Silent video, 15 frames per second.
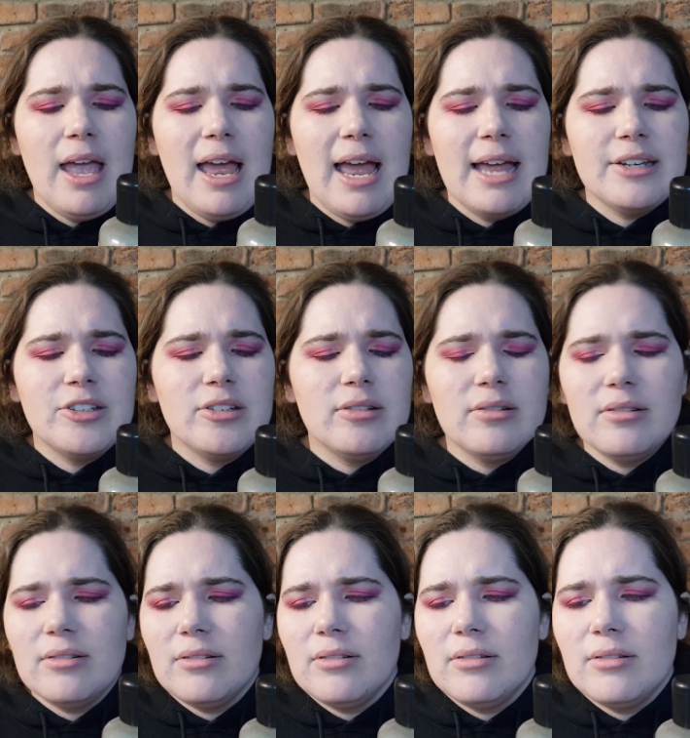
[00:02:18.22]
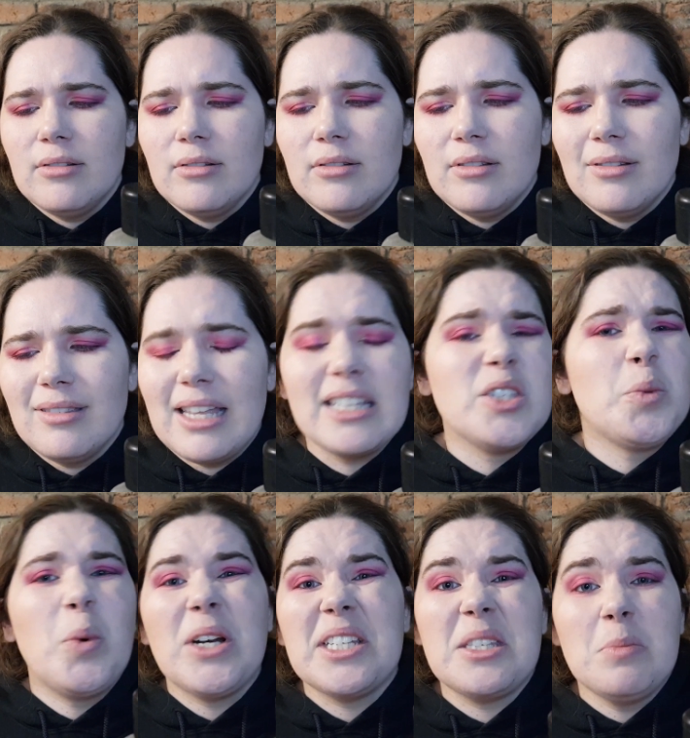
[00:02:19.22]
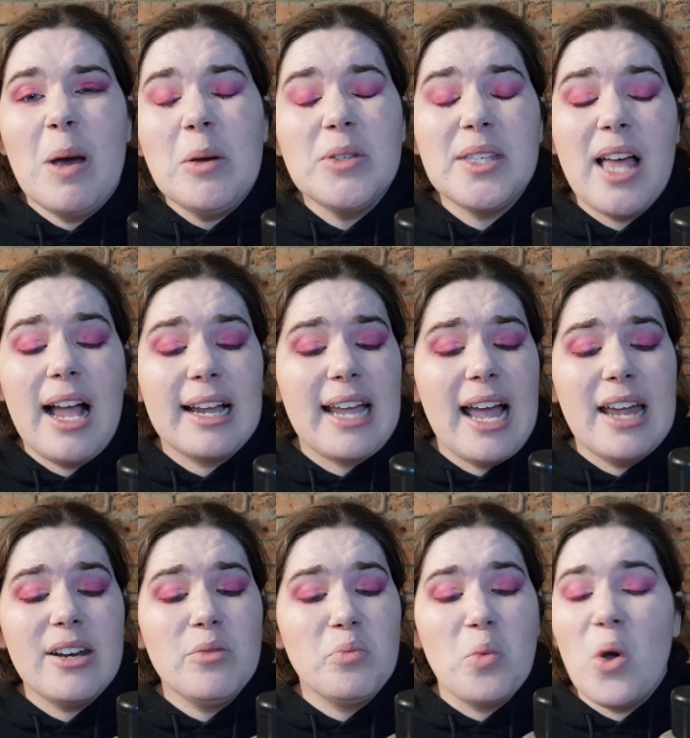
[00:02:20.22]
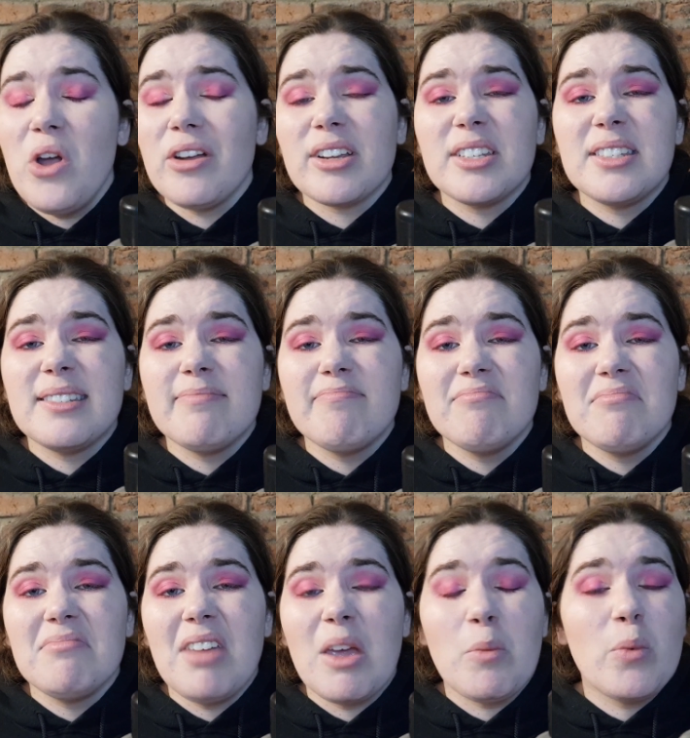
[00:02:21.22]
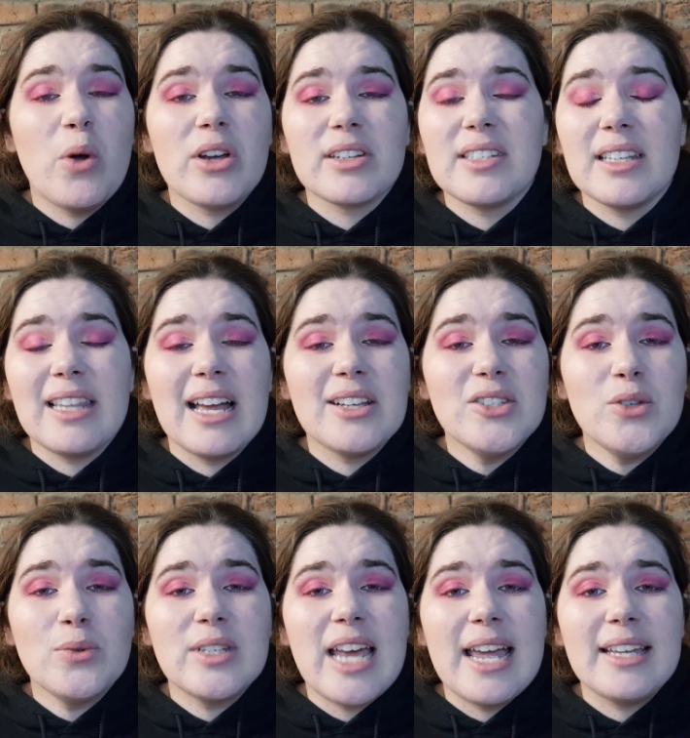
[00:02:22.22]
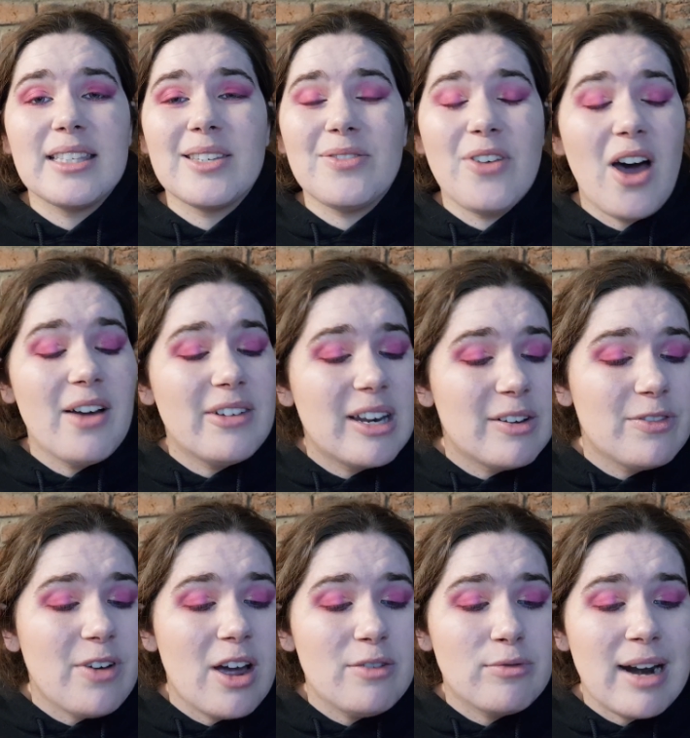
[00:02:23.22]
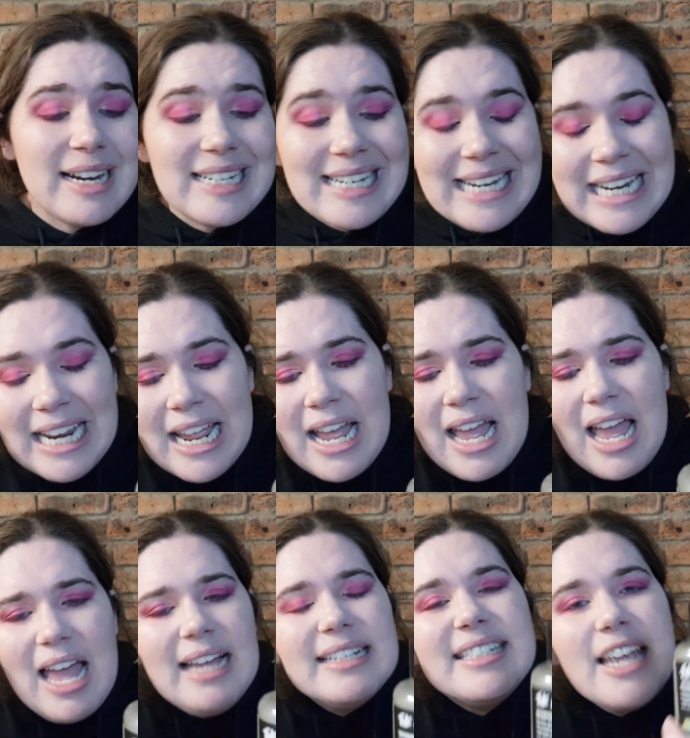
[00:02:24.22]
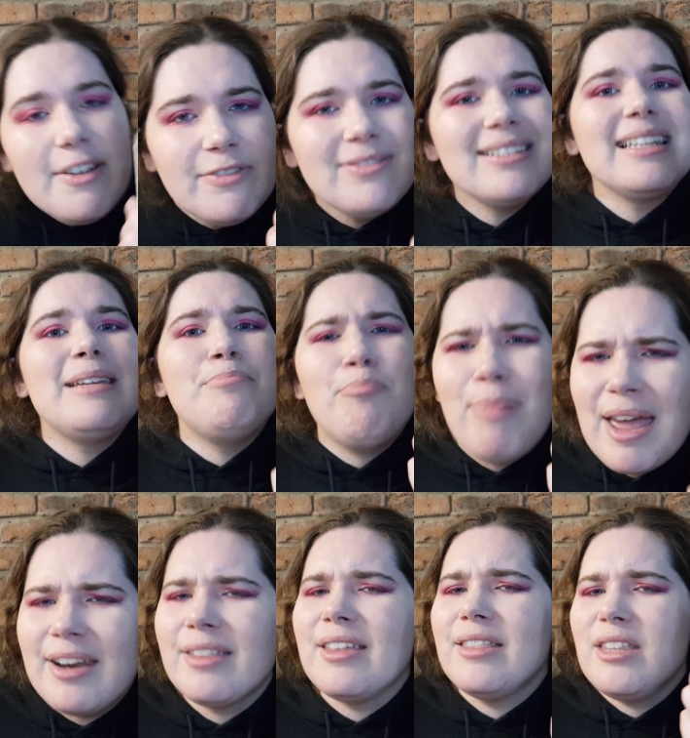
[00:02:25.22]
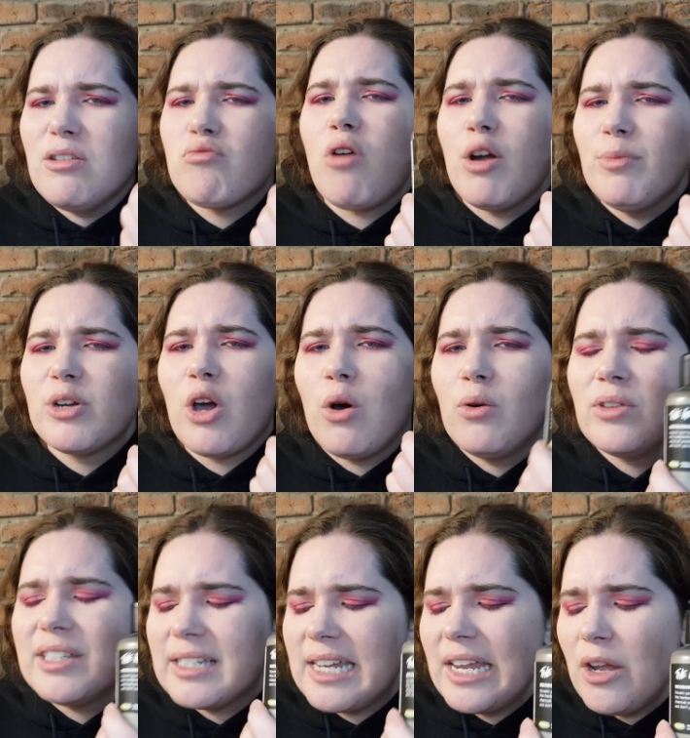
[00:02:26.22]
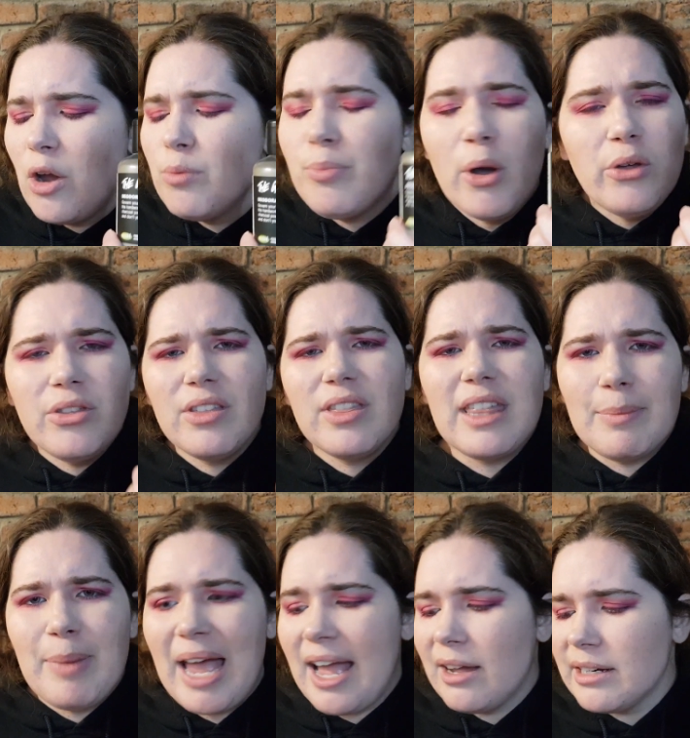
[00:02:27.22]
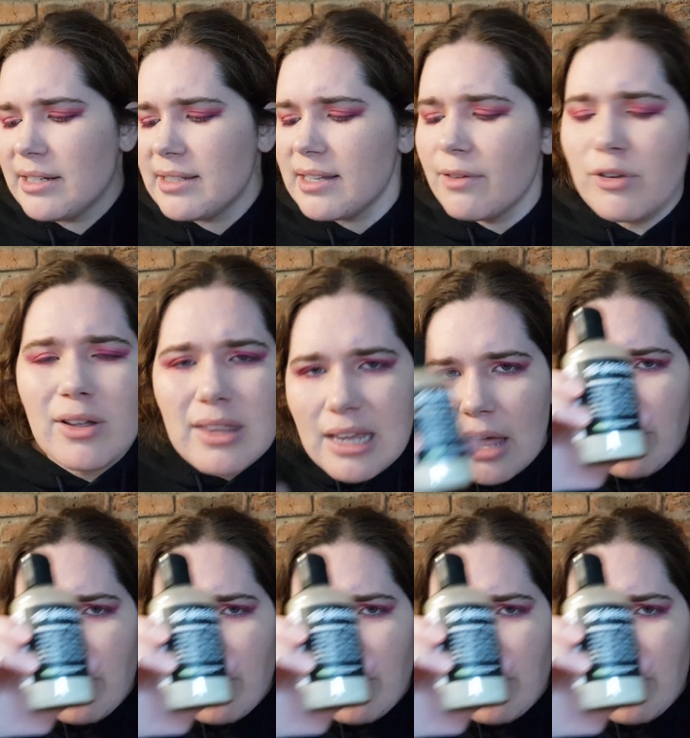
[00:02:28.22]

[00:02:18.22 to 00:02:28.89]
and that's what it smells like and it works. It works, it lasts all day, it's a 5 out of 5 rating. Definitely better than the Aromaco or the T'eo, both of the powders. I've got the